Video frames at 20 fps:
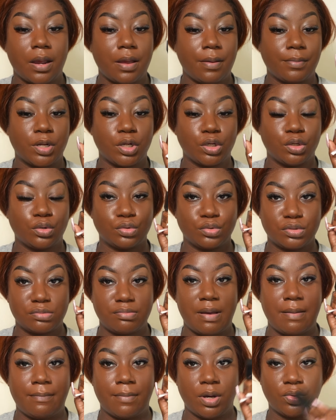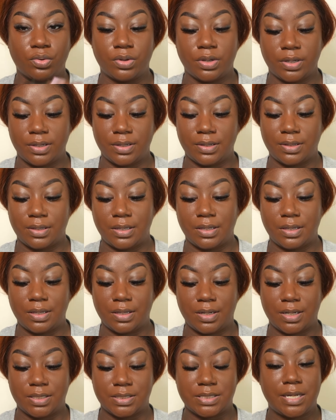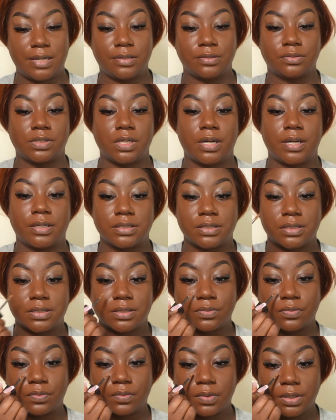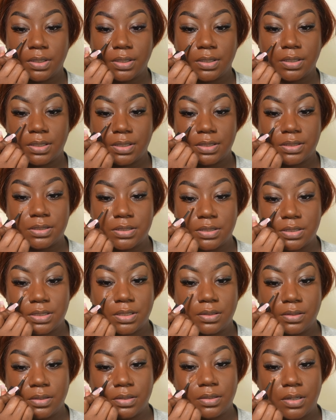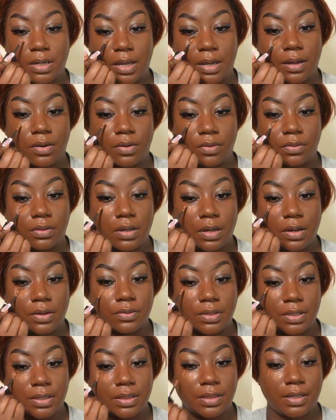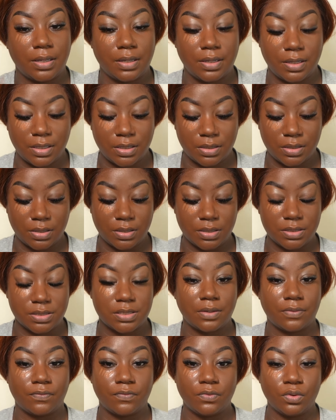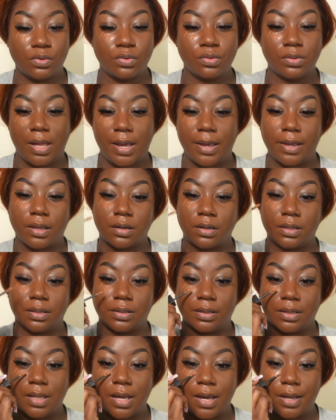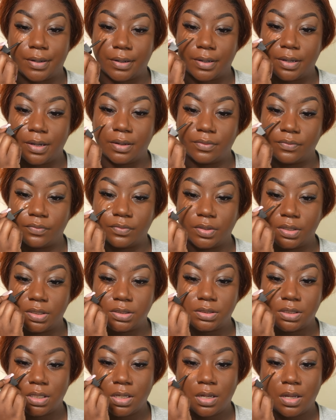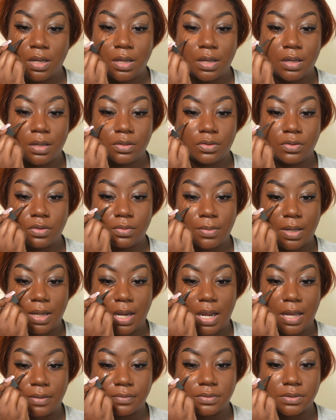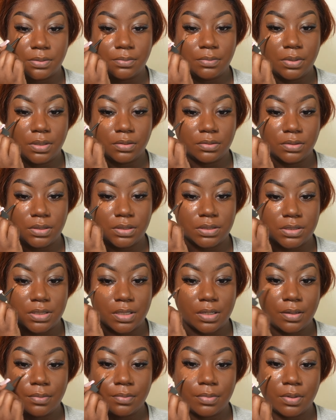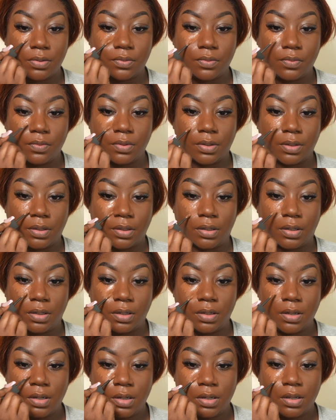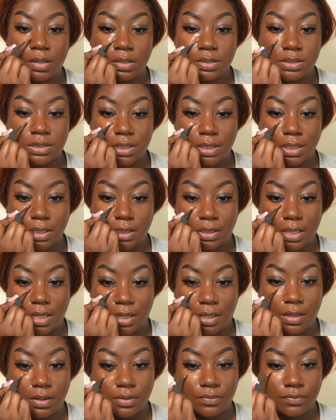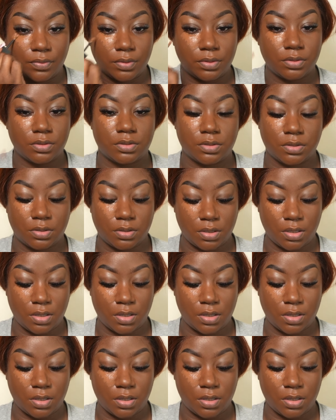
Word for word: I'm going to use my Mocha again. I told y'all this is a really good concealer. Now, the only thing is if you like a lot of coverage, you may have to build this up in order to get that coverage.